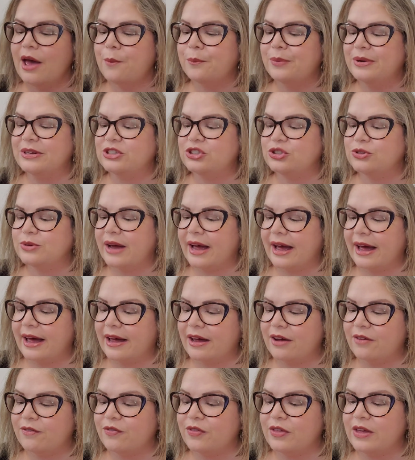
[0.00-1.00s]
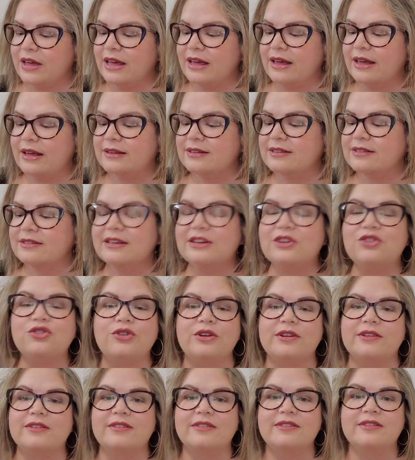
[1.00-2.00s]
But you have the
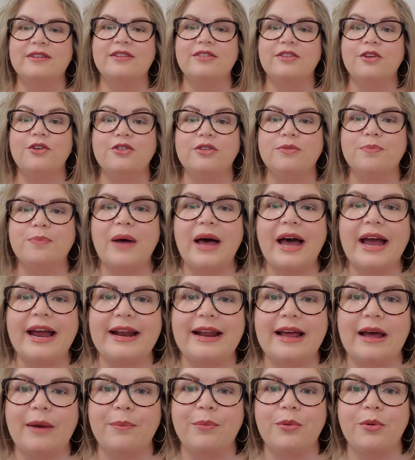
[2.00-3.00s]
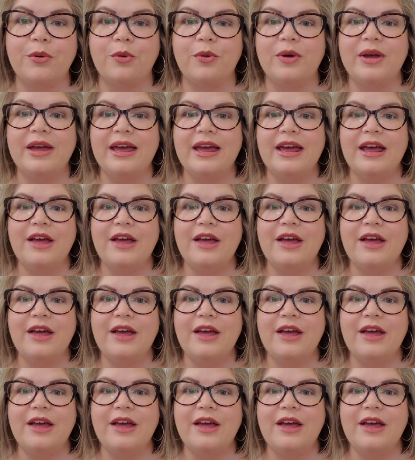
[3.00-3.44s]
citrus, those pineapple,